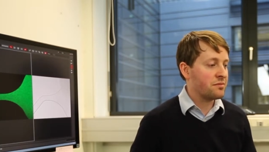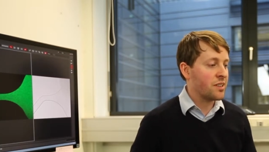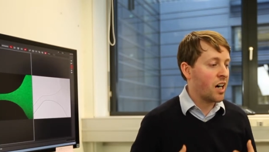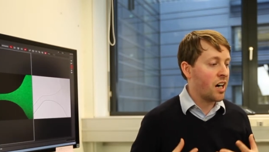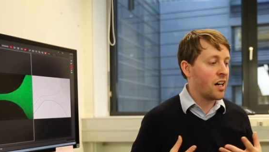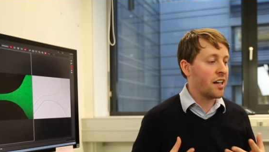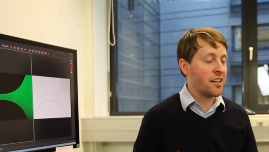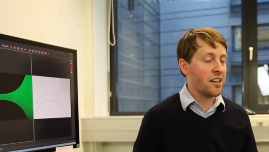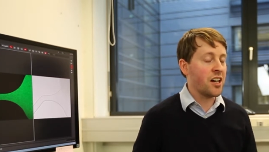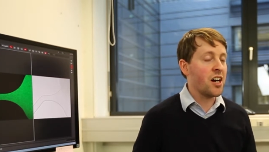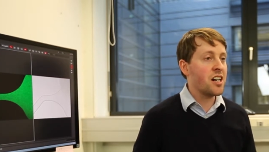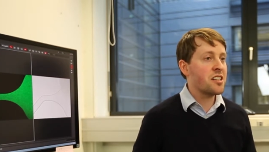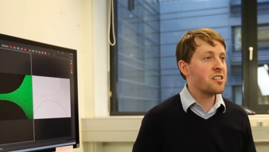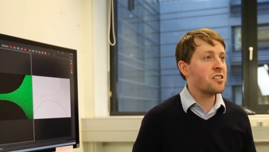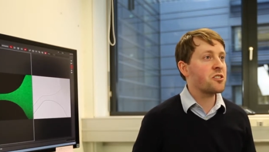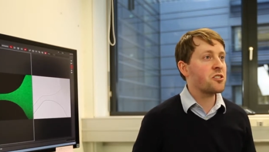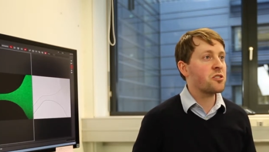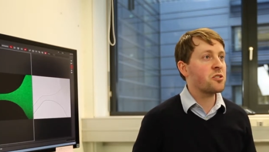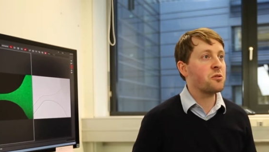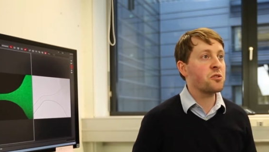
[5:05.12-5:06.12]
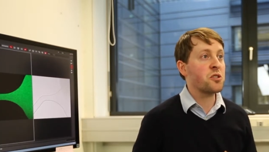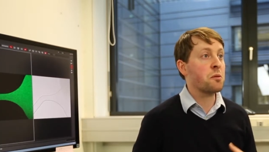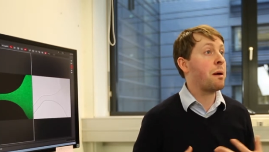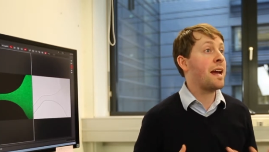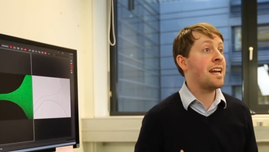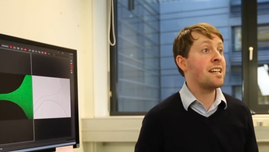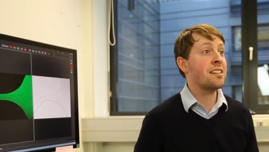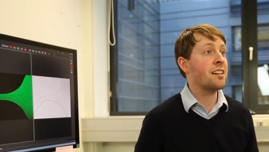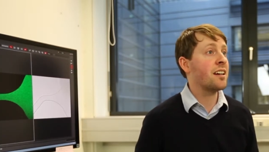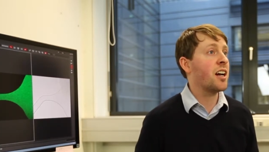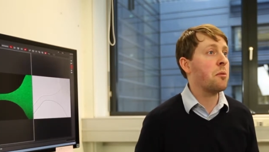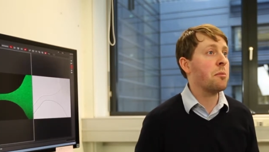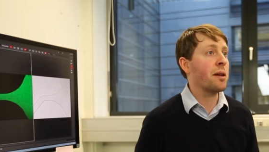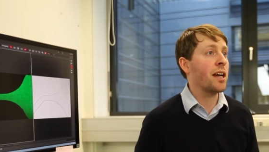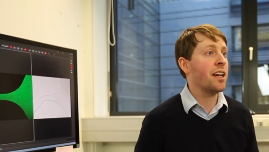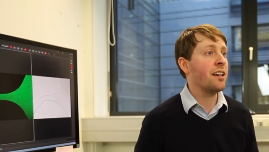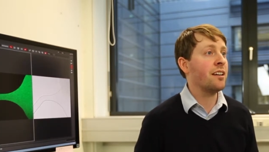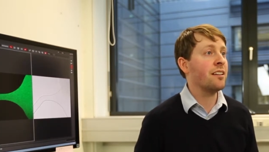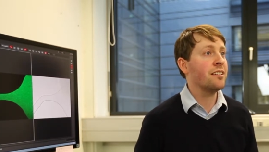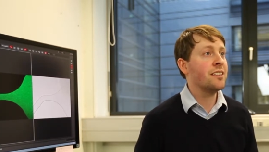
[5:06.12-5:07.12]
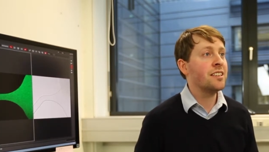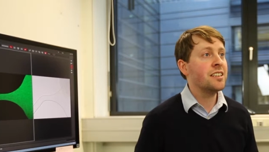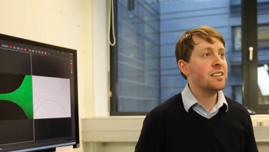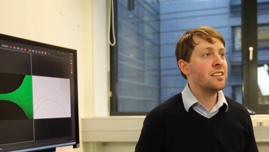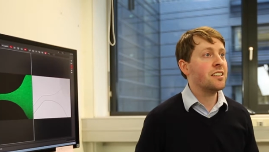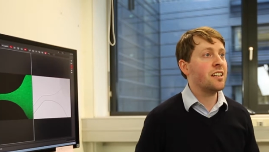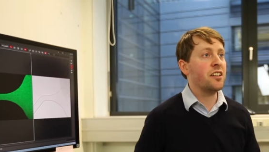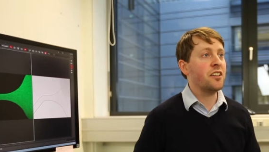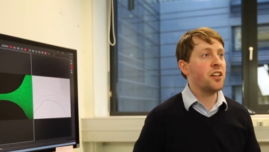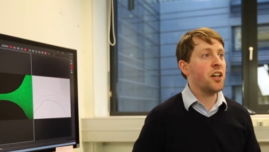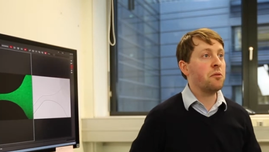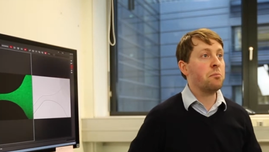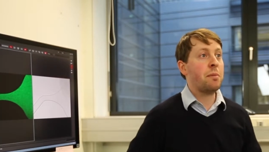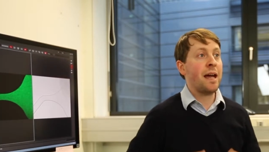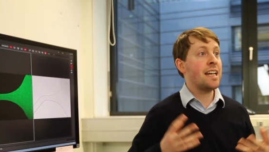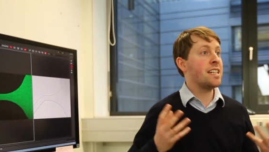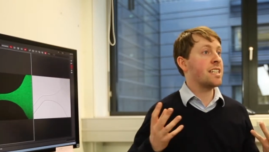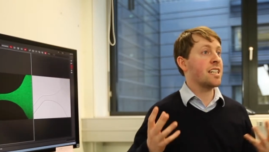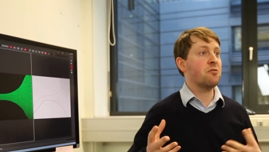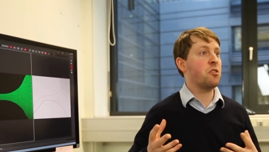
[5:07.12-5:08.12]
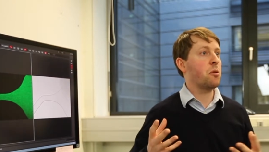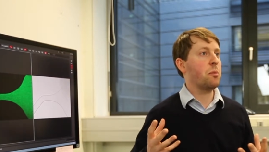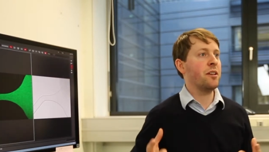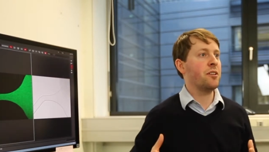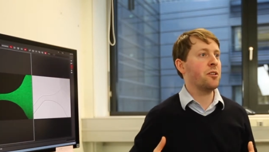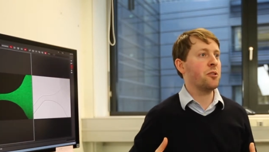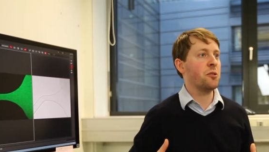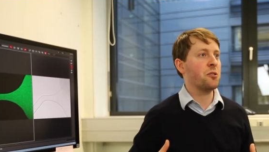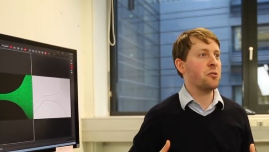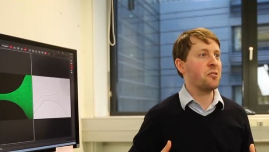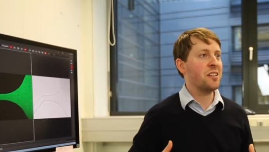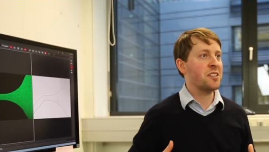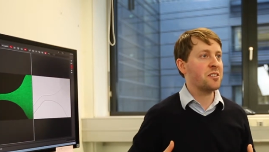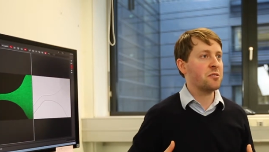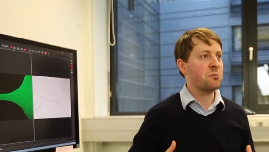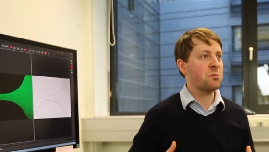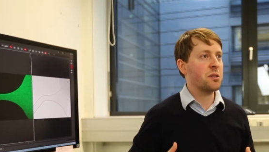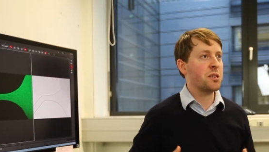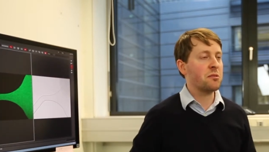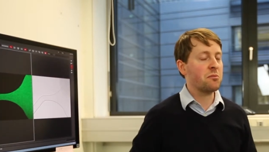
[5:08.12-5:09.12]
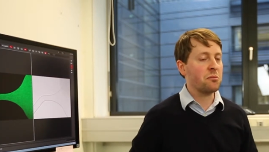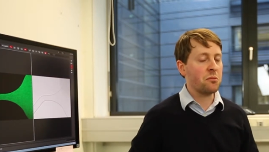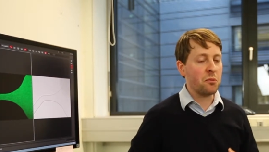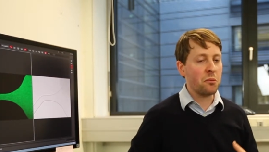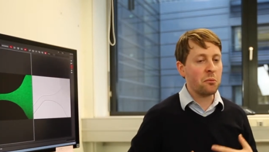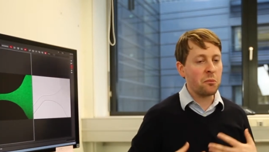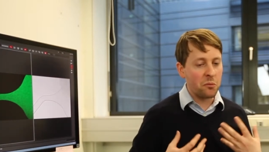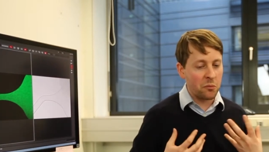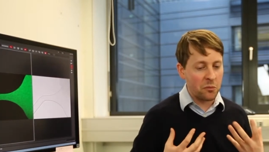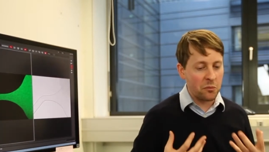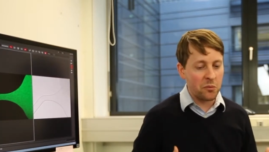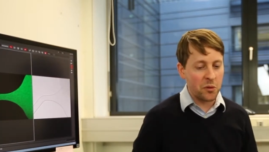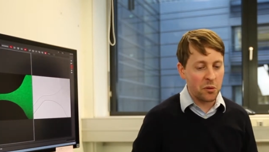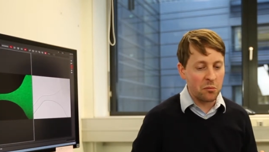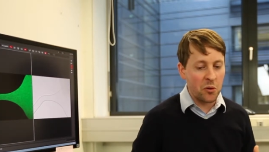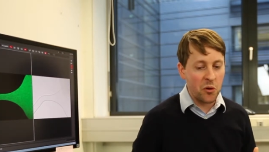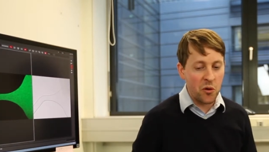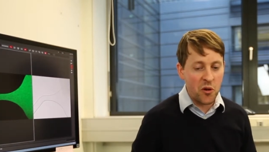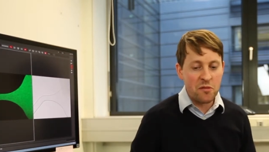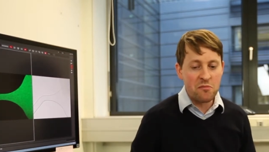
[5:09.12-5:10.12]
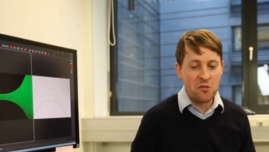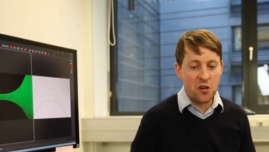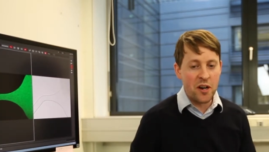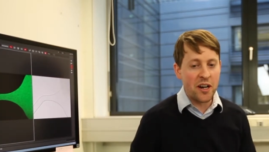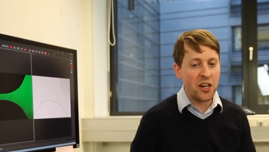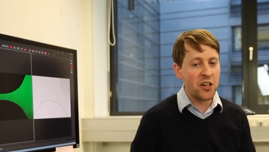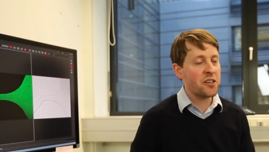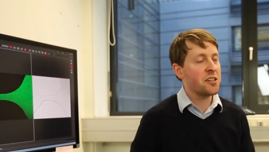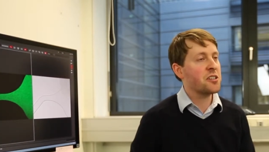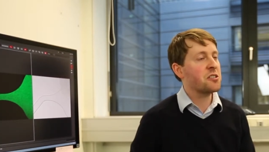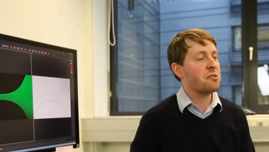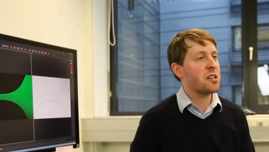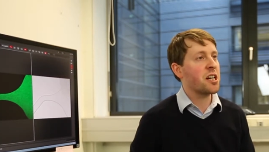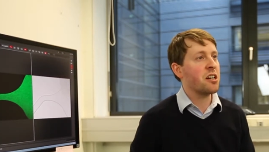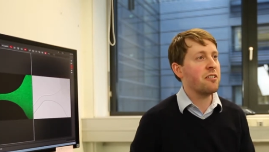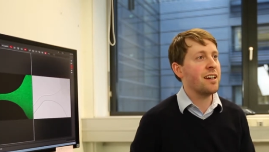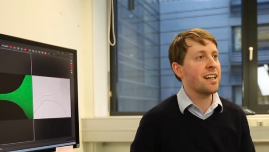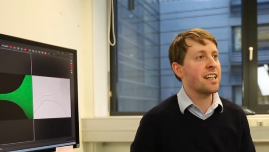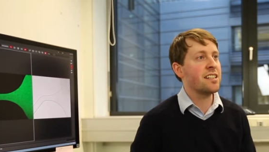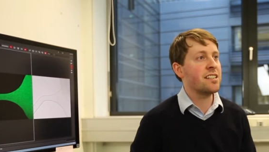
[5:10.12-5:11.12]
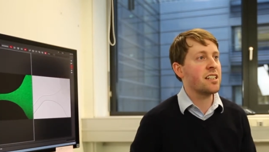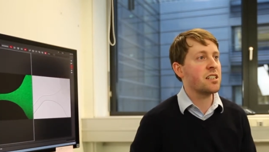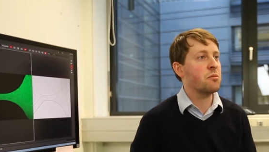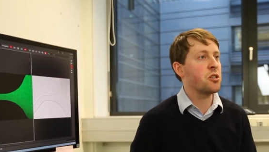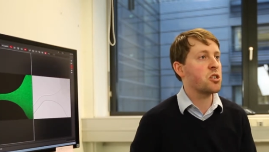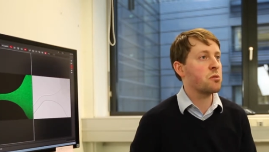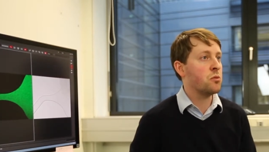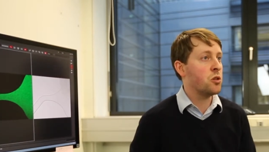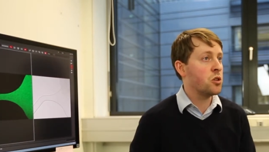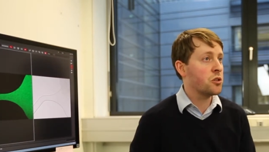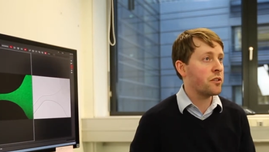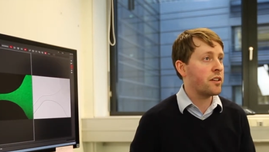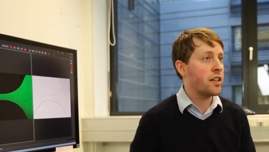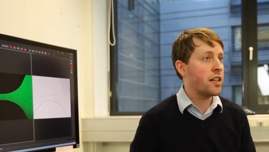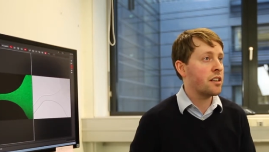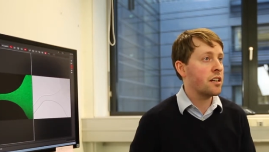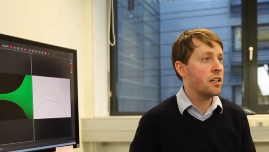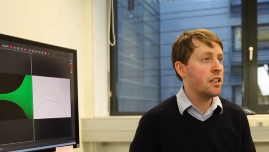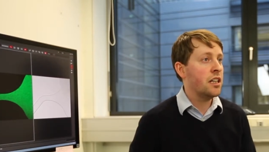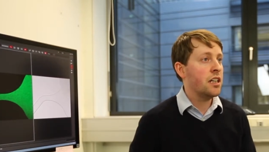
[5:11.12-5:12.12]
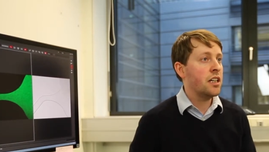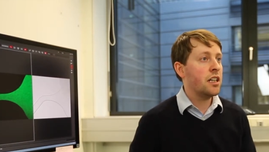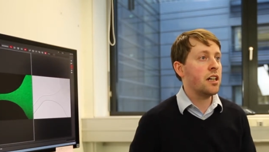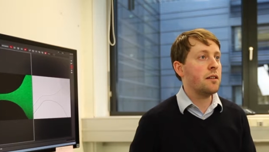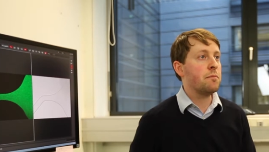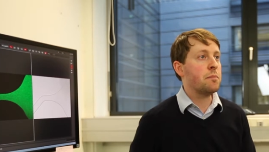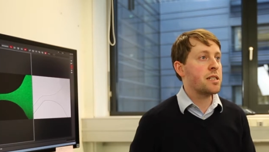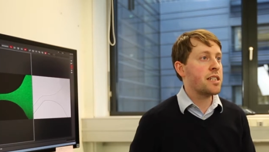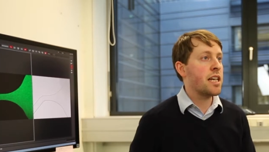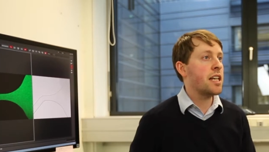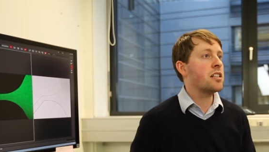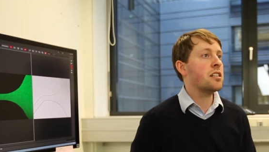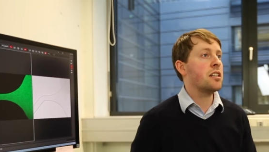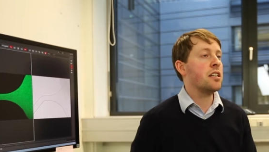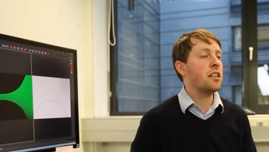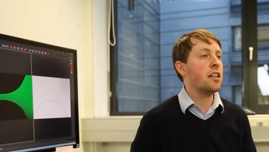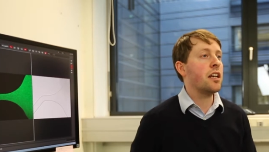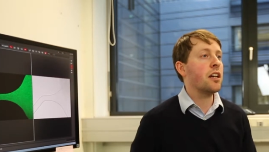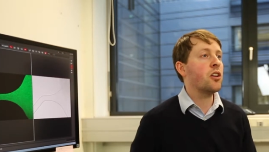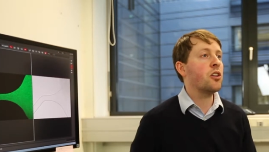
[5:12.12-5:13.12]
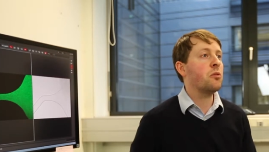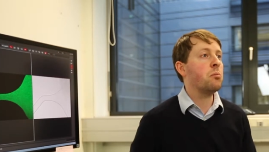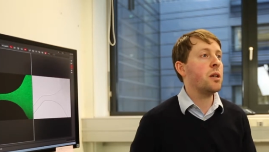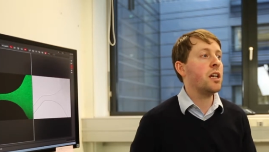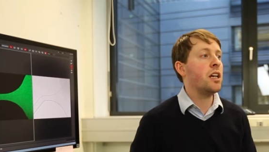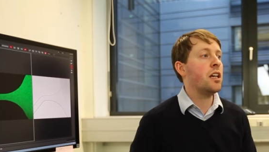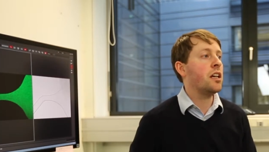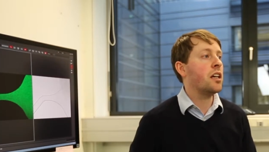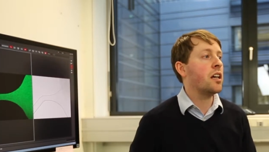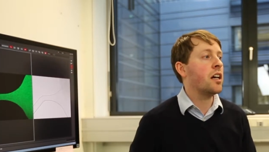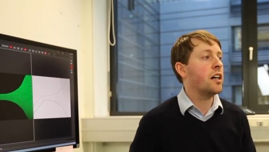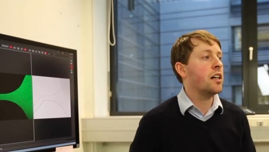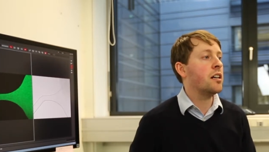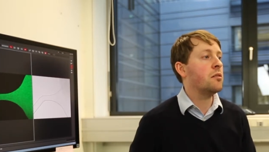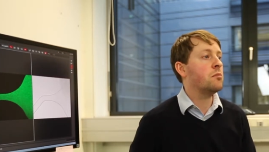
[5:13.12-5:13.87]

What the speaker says: artist who was a painter coming in and painting what we do, right? Mm-hmm. But the more and more I got into it, I realized it's much more than that, and potentially there could be